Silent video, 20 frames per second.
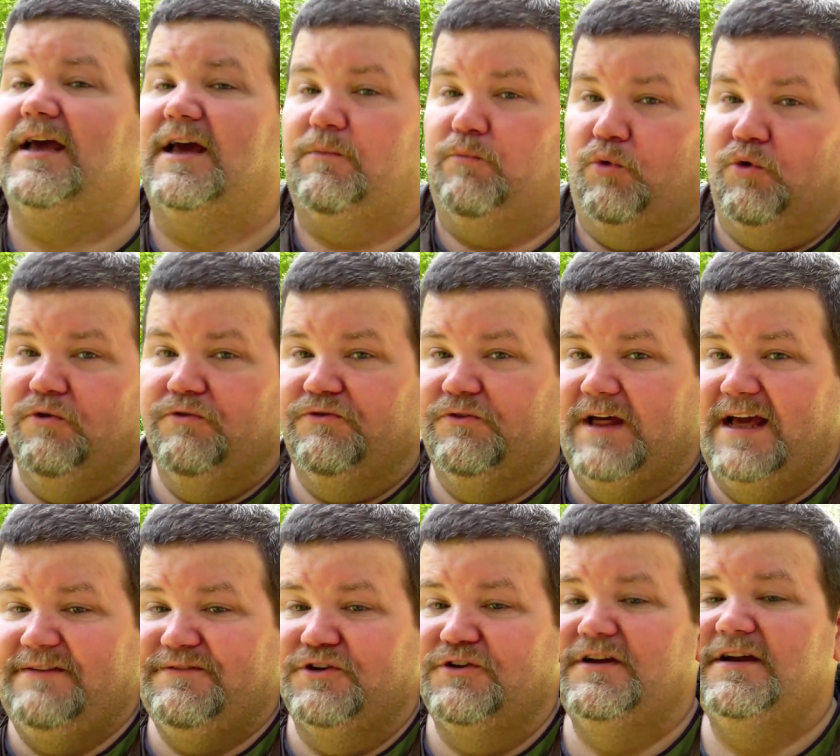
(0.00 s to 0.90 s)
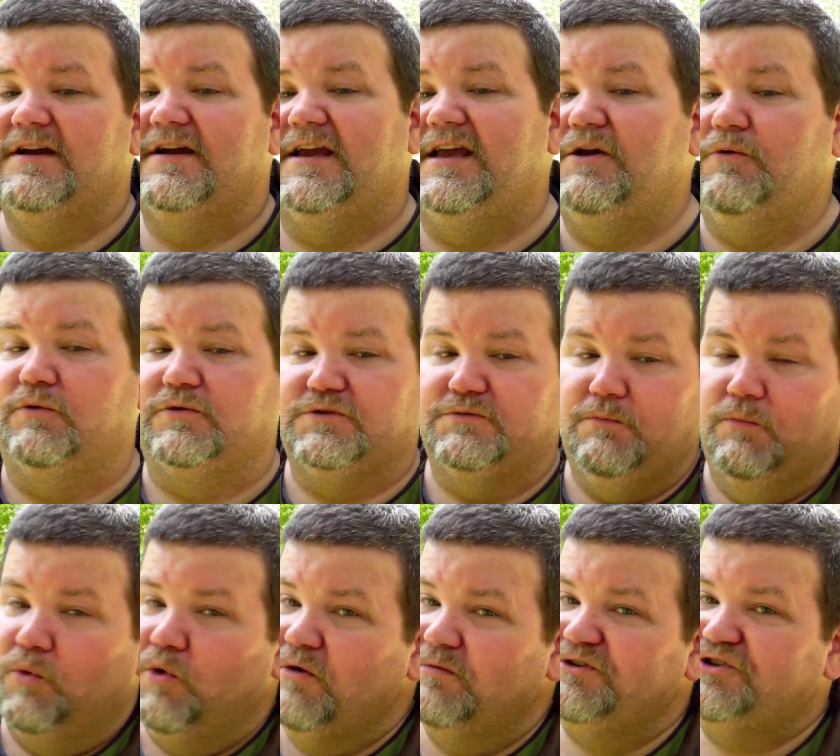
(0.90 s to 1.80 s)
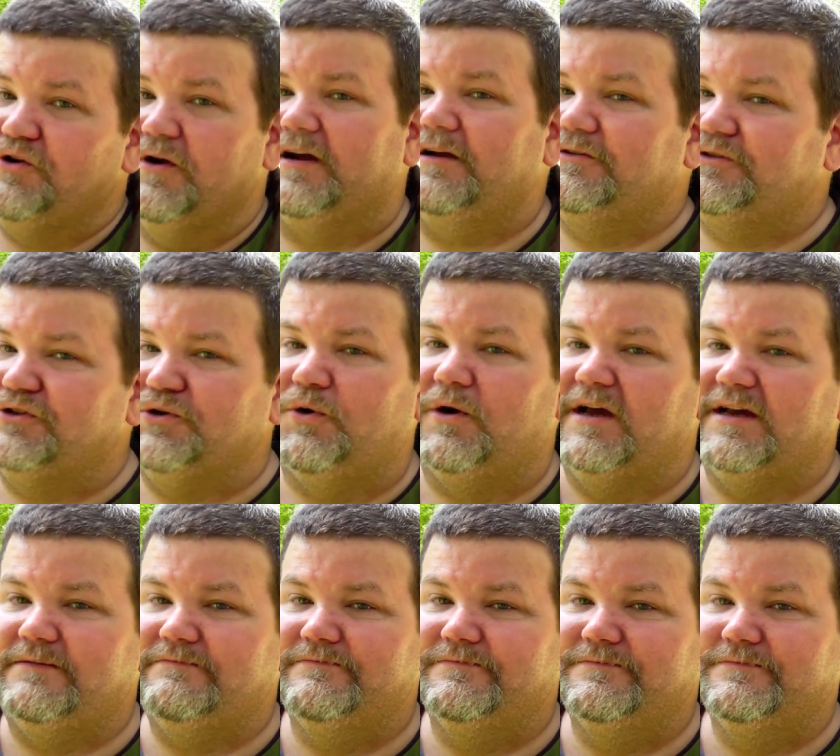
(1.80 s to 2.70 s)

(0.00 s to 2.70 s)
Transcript: And more flavor equals more trail joy.